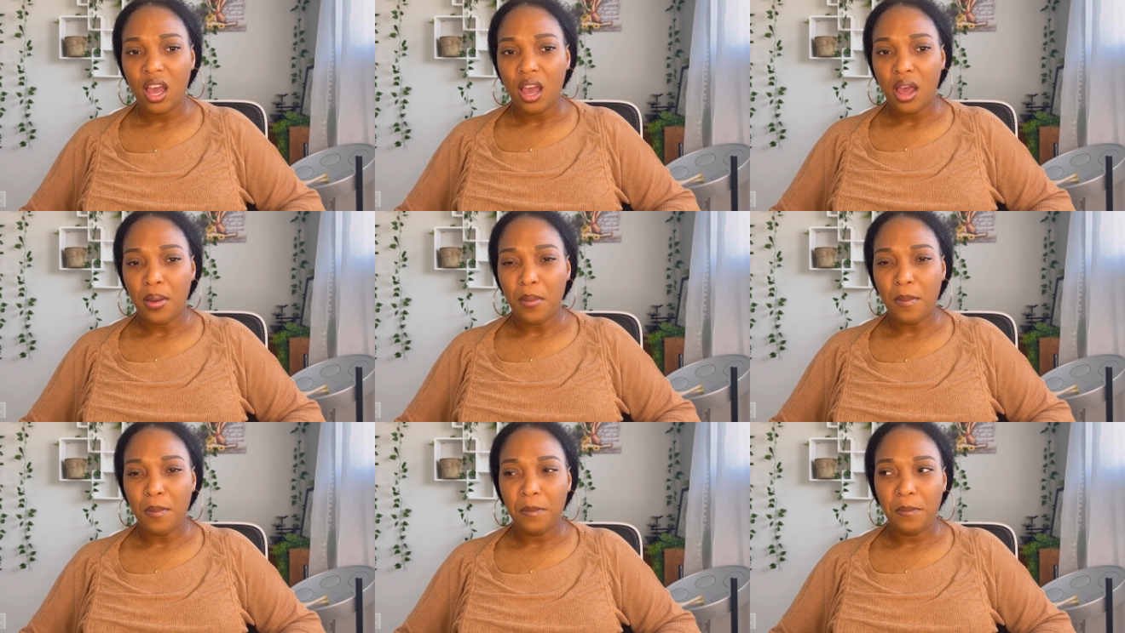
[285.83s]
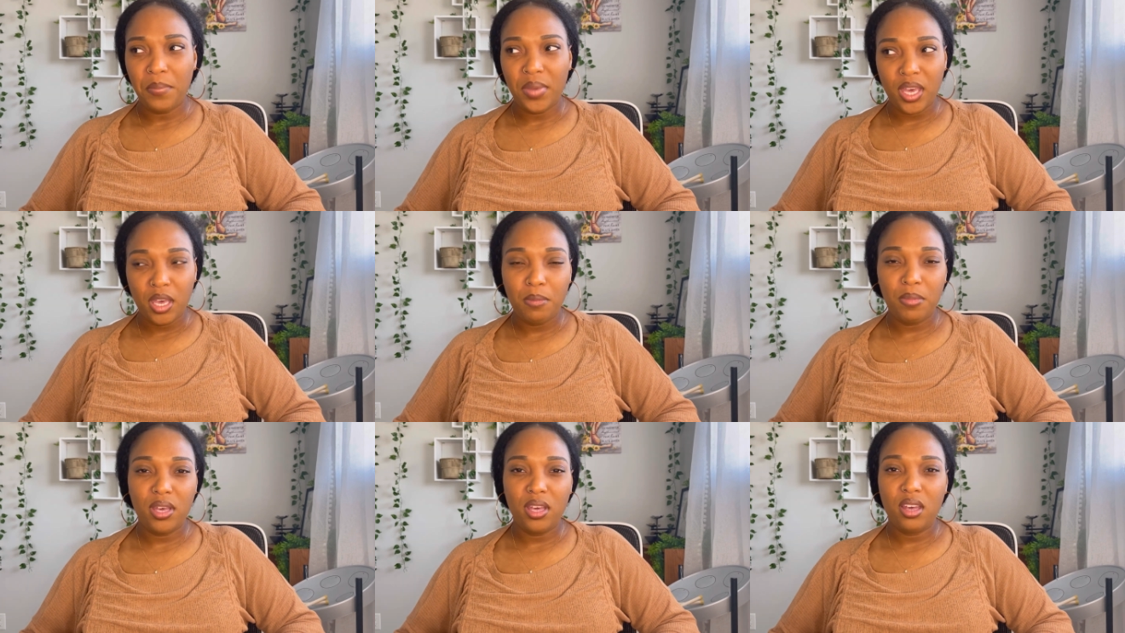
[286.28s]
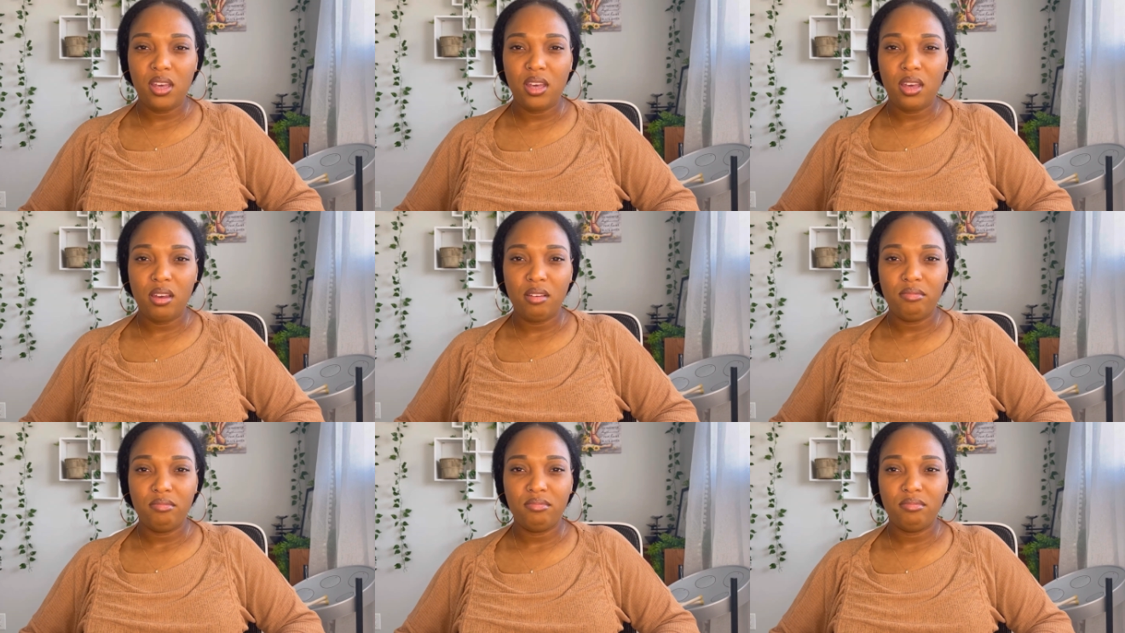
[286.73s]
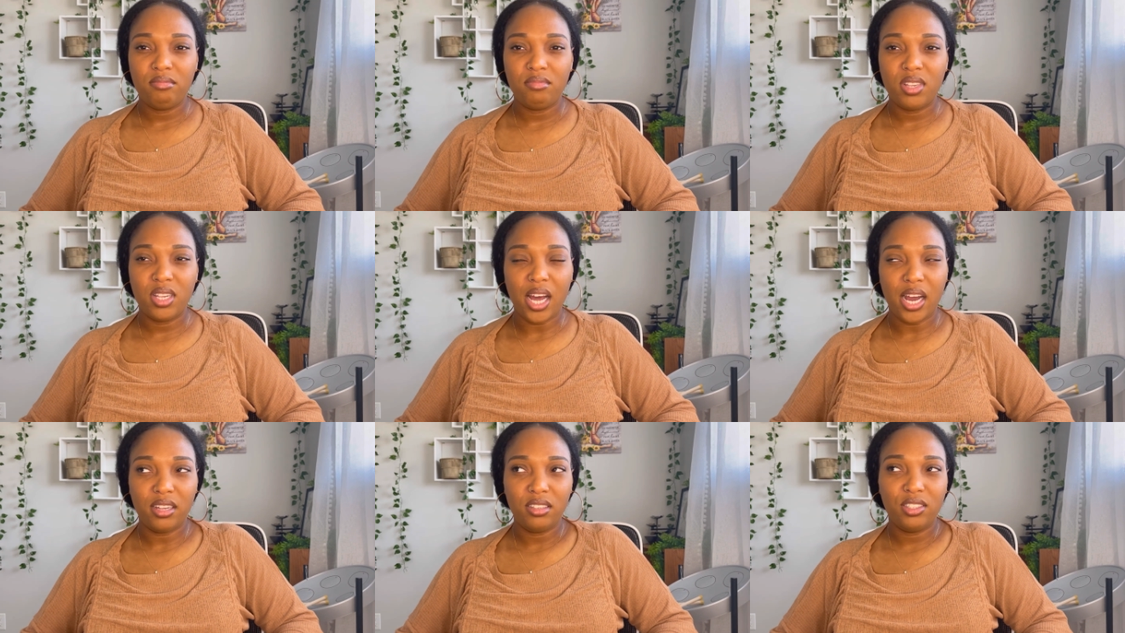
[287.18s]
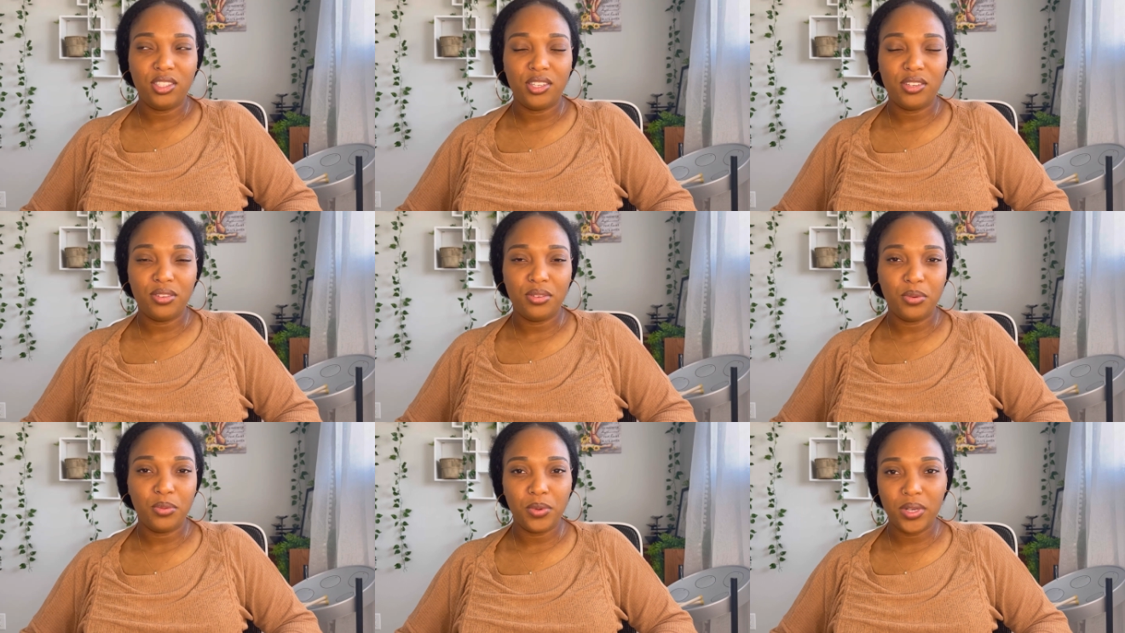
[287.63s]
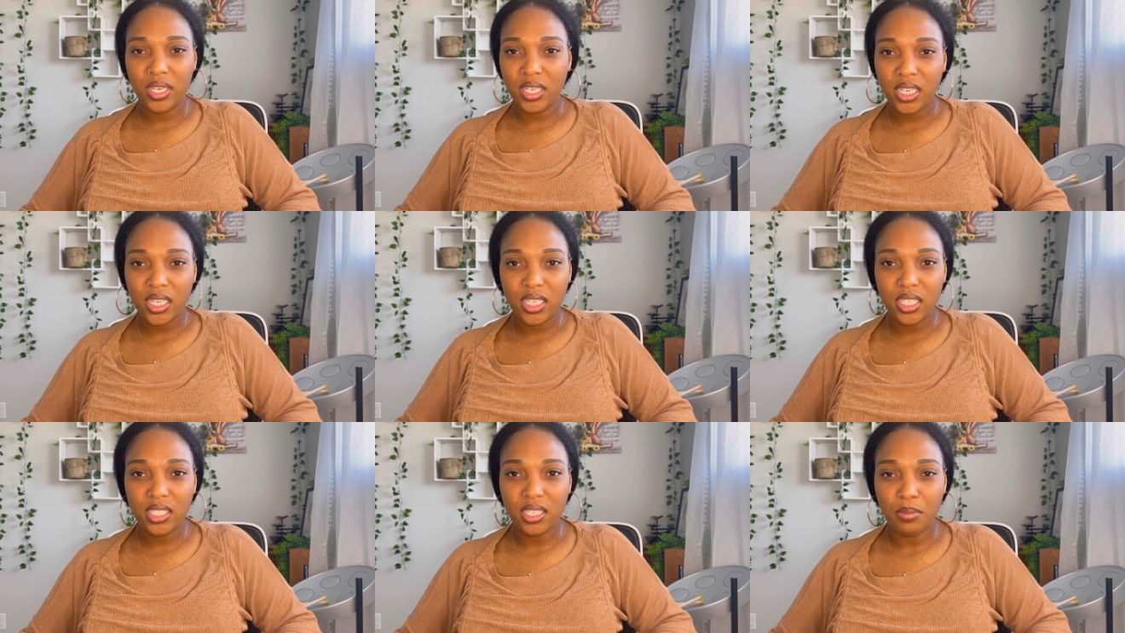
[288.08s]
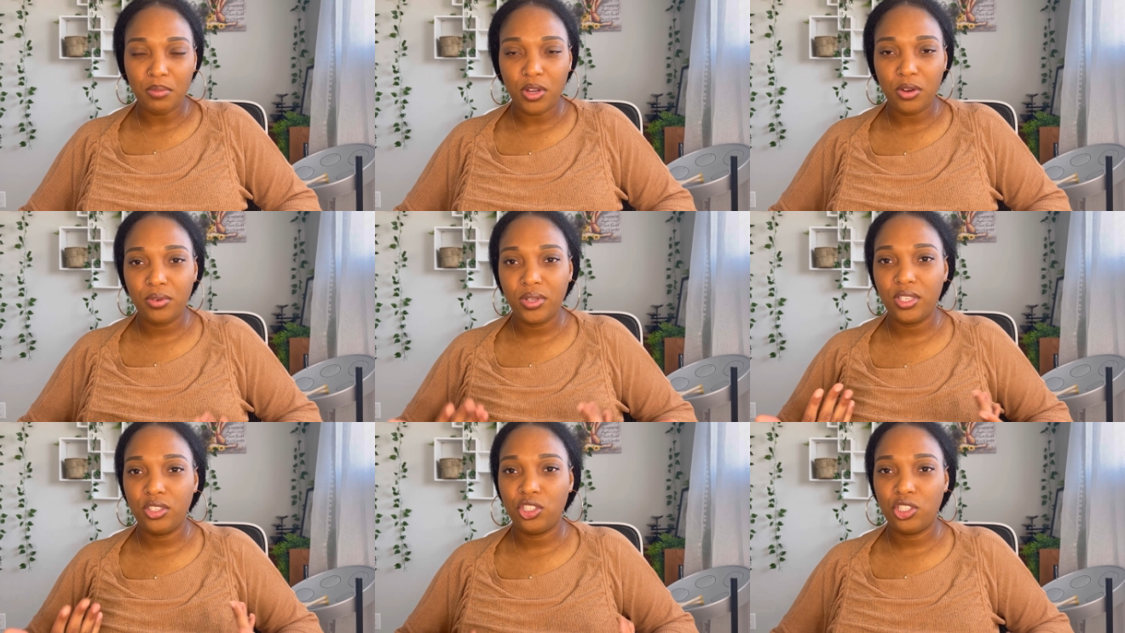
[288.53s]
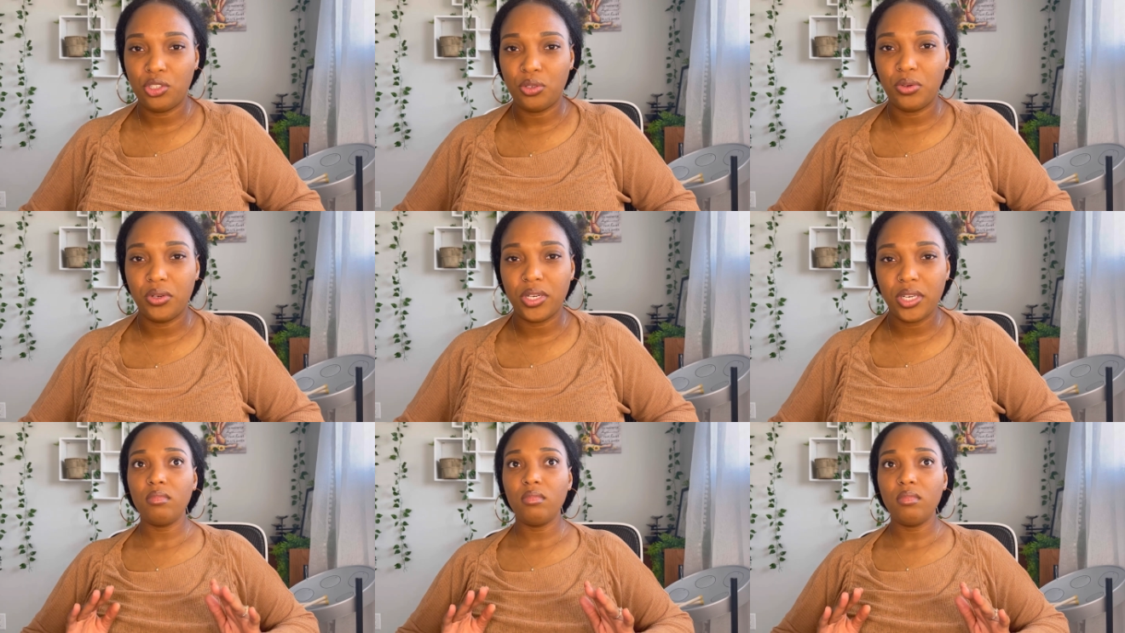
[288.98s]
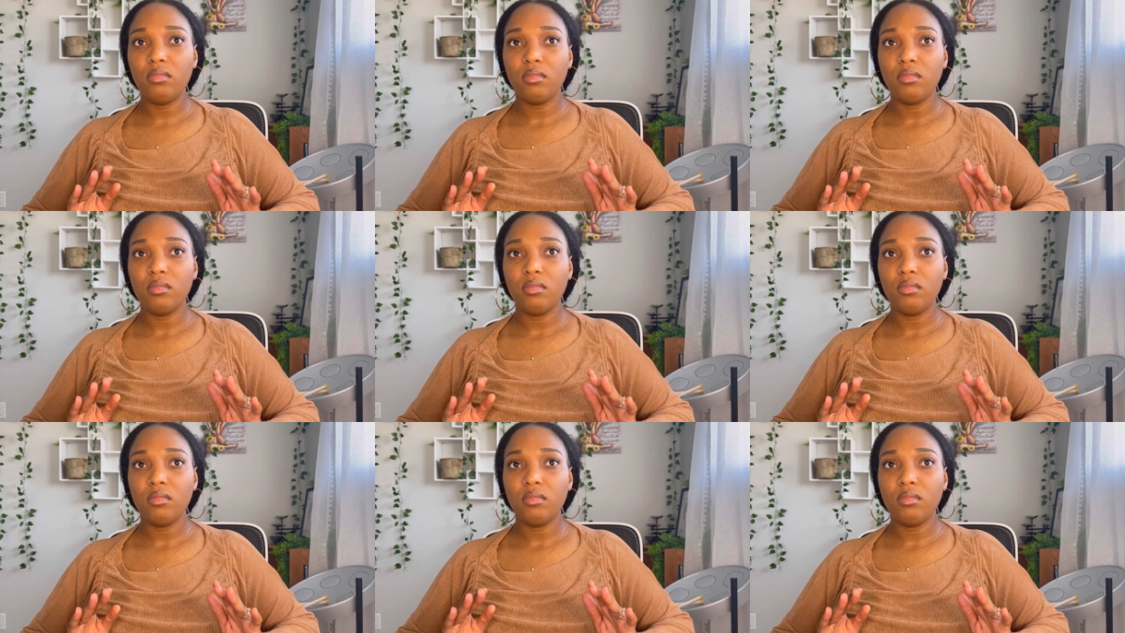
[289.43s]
Maybe that's what it is. I'm not really sure.